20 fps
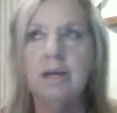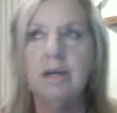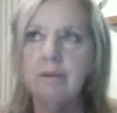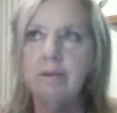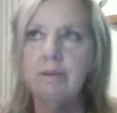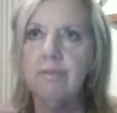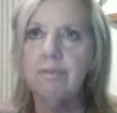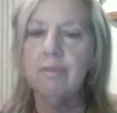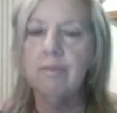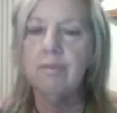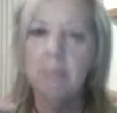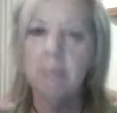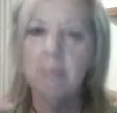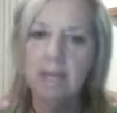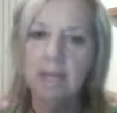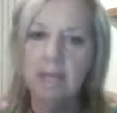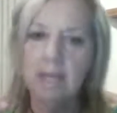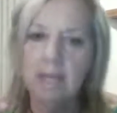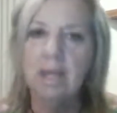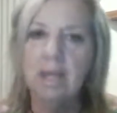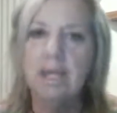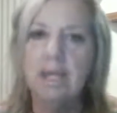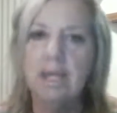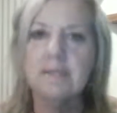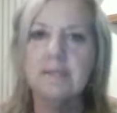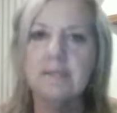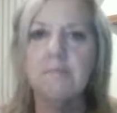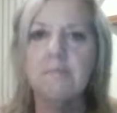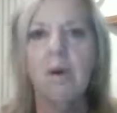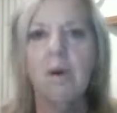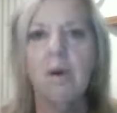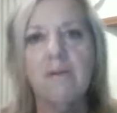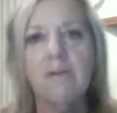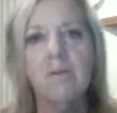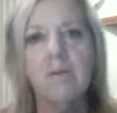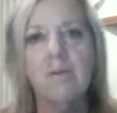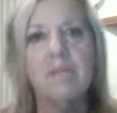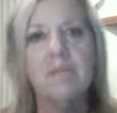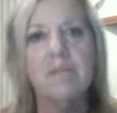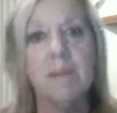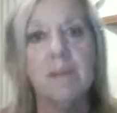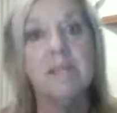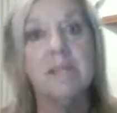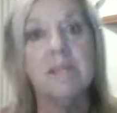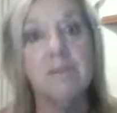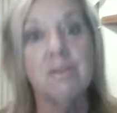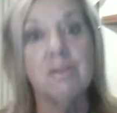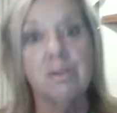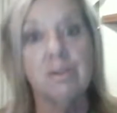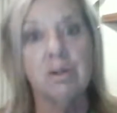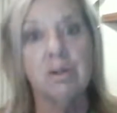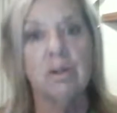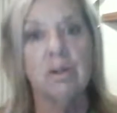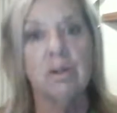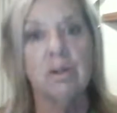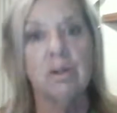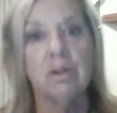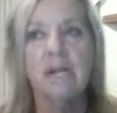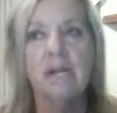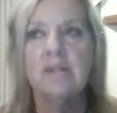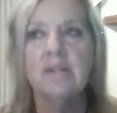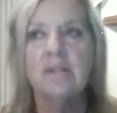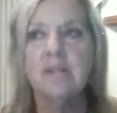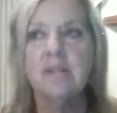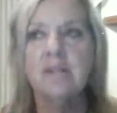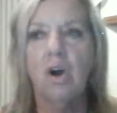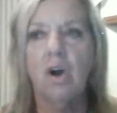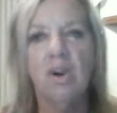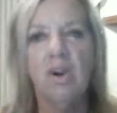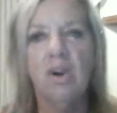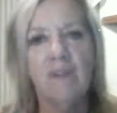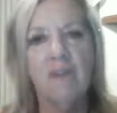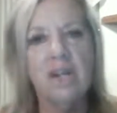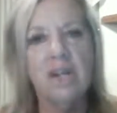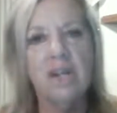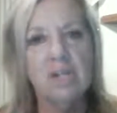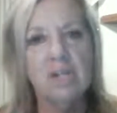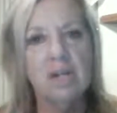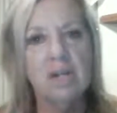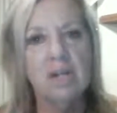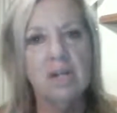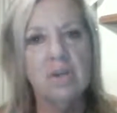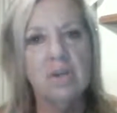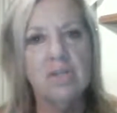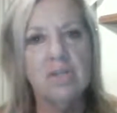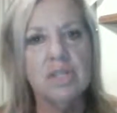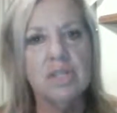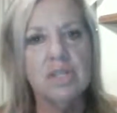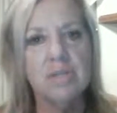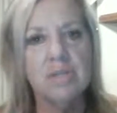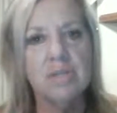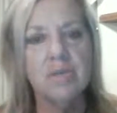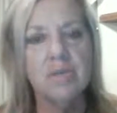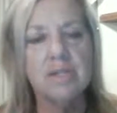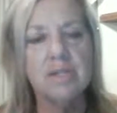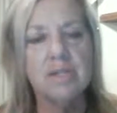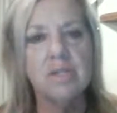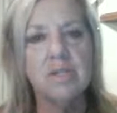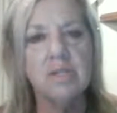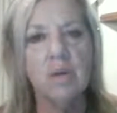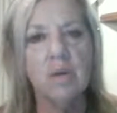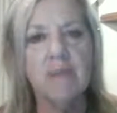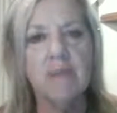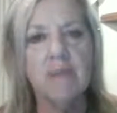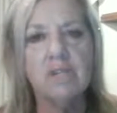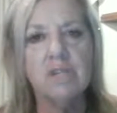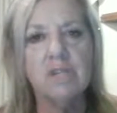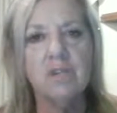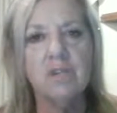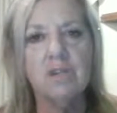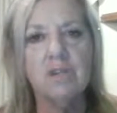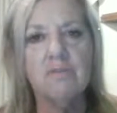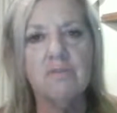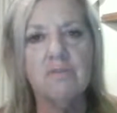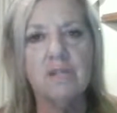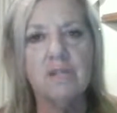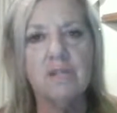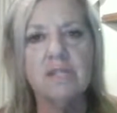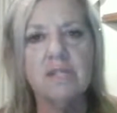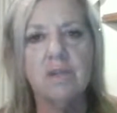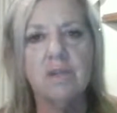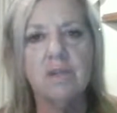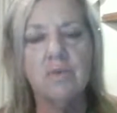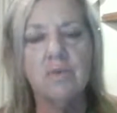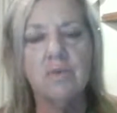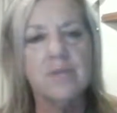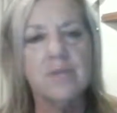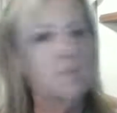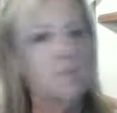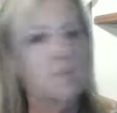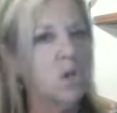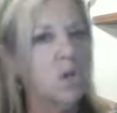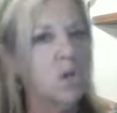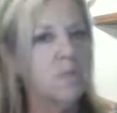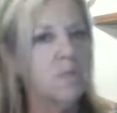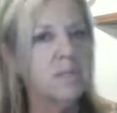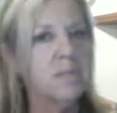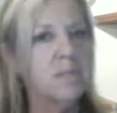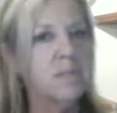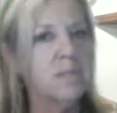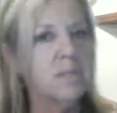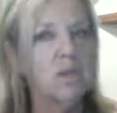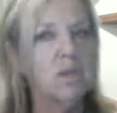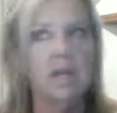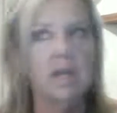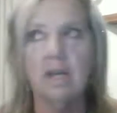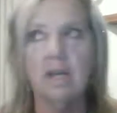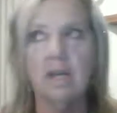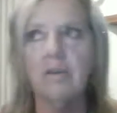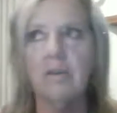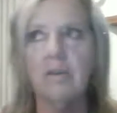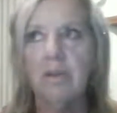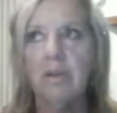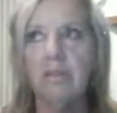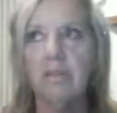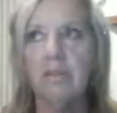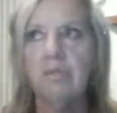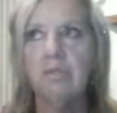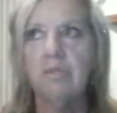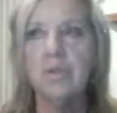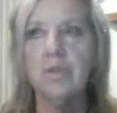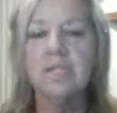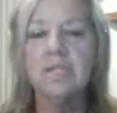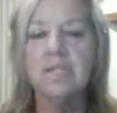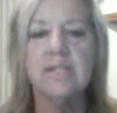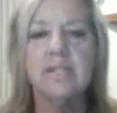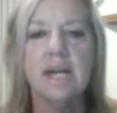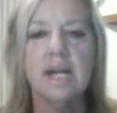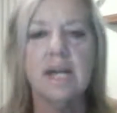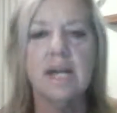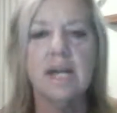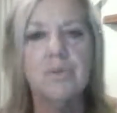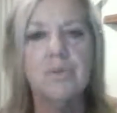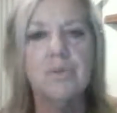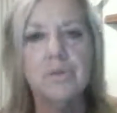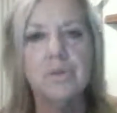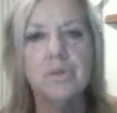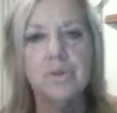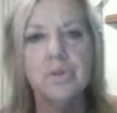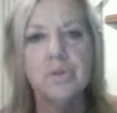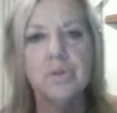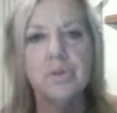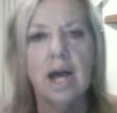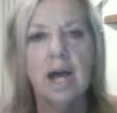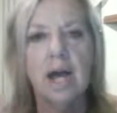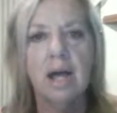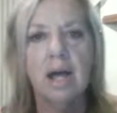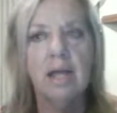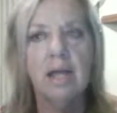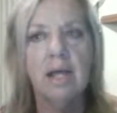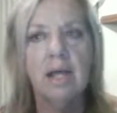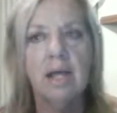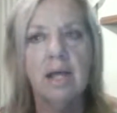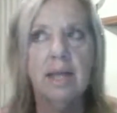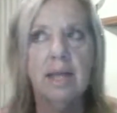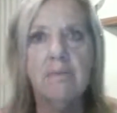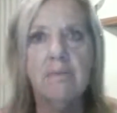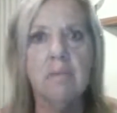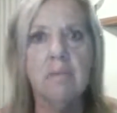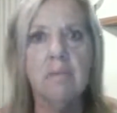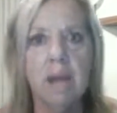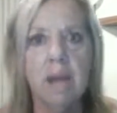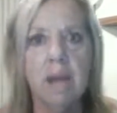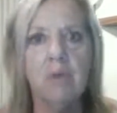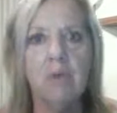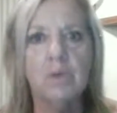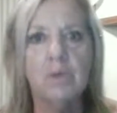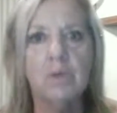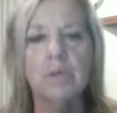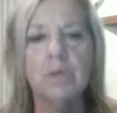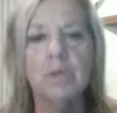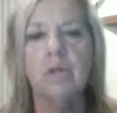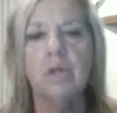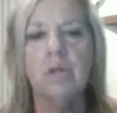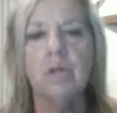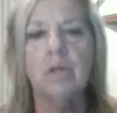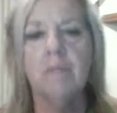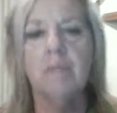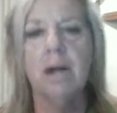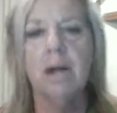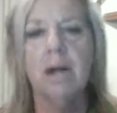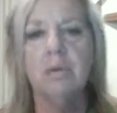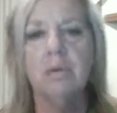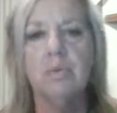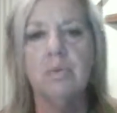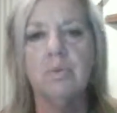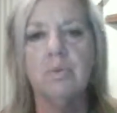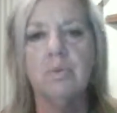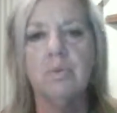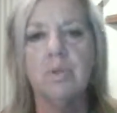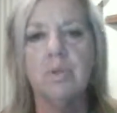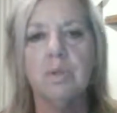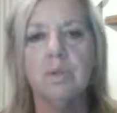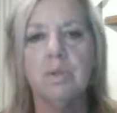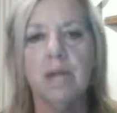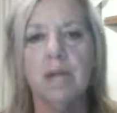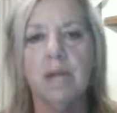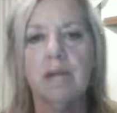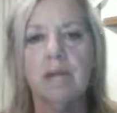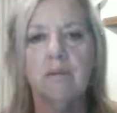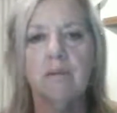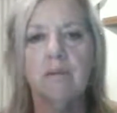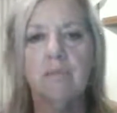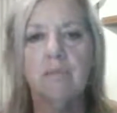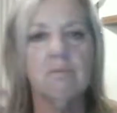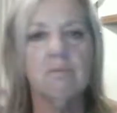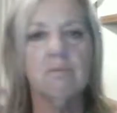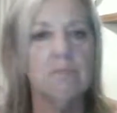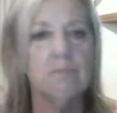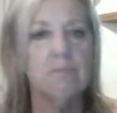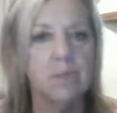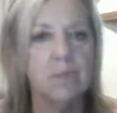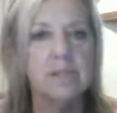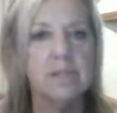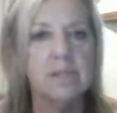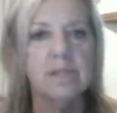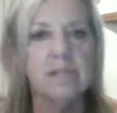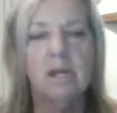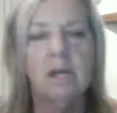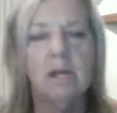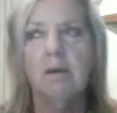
for me, it's my voice but different. So I've actually learnt the difference. You'll have to learn it for yourself. Sometimes, the voices that come through are in the male dominated voice,